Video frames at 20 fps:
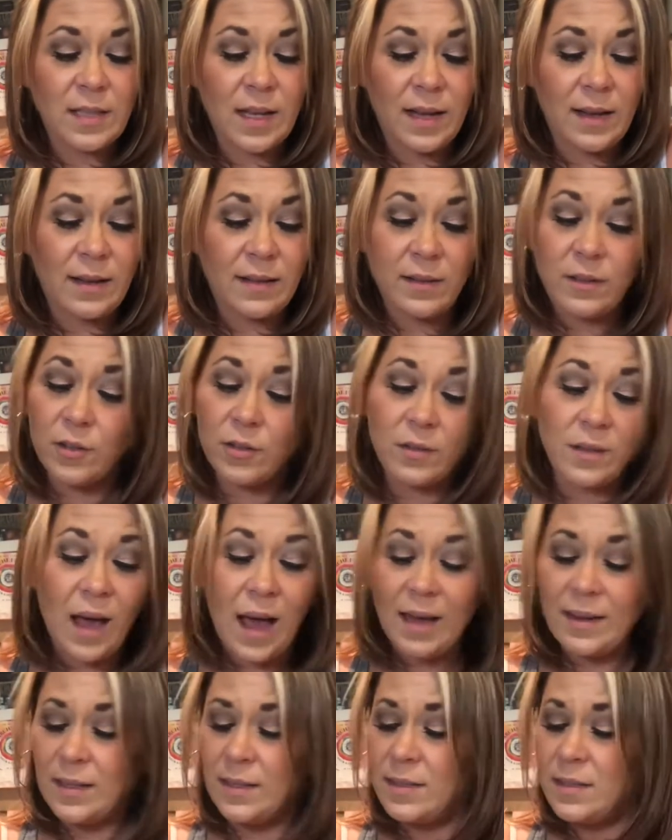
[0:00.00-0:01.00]
and they're
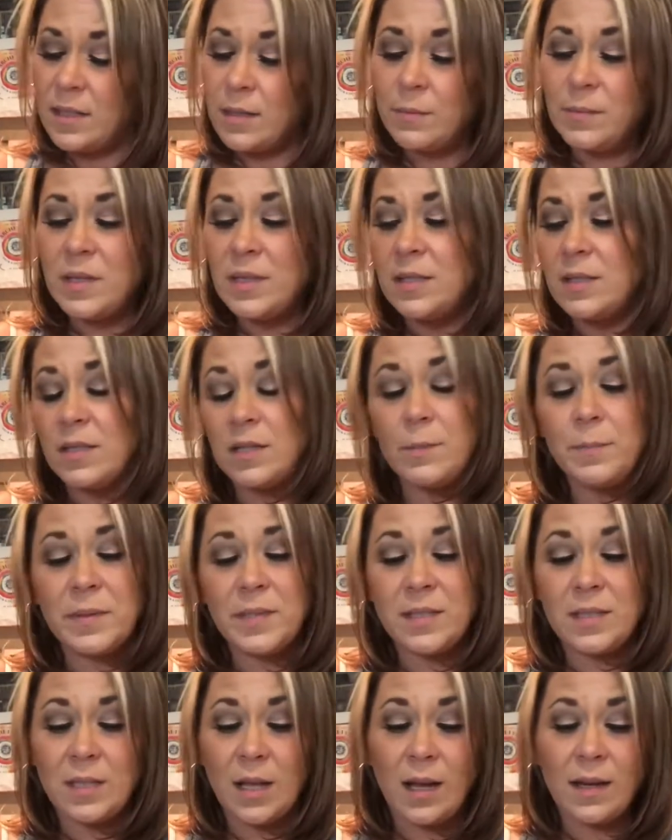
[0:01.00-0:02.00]
lacking something deep
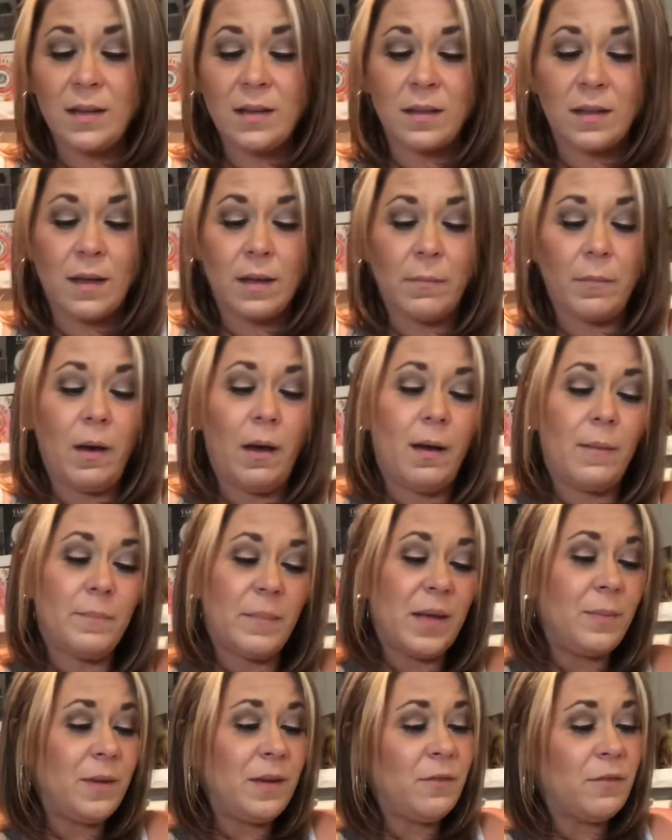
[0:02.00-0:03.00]
inside of them.
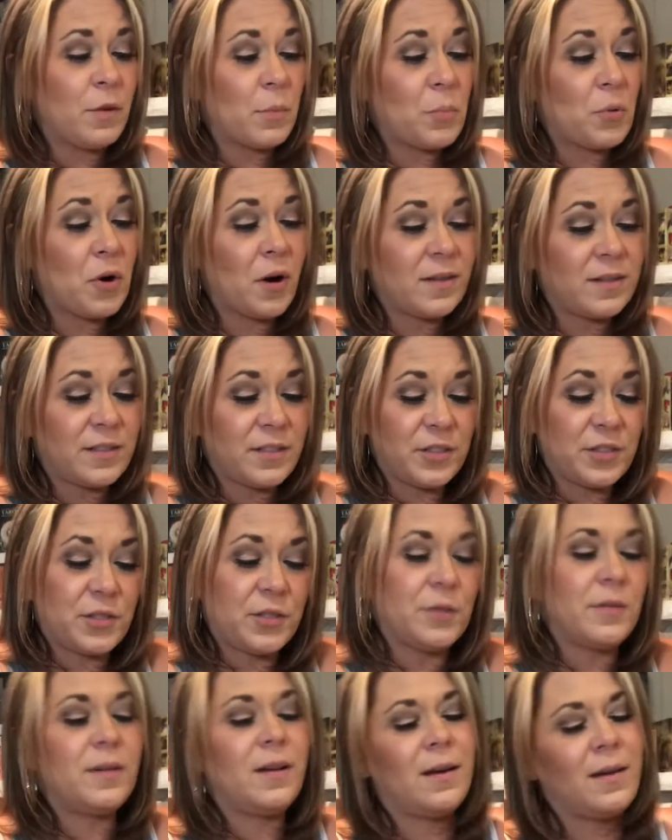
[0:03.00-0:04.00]
Maybe even a
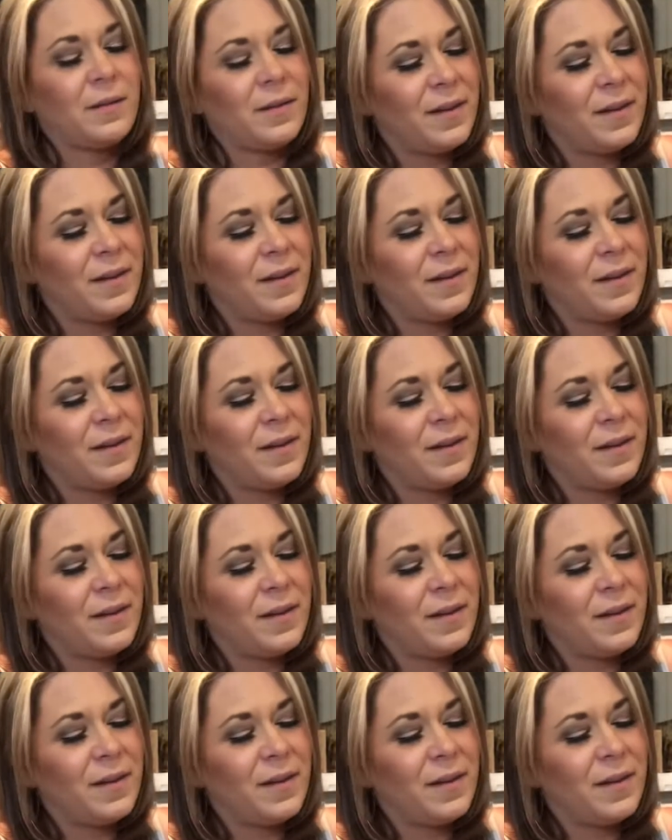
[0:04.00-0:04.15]
prostitute.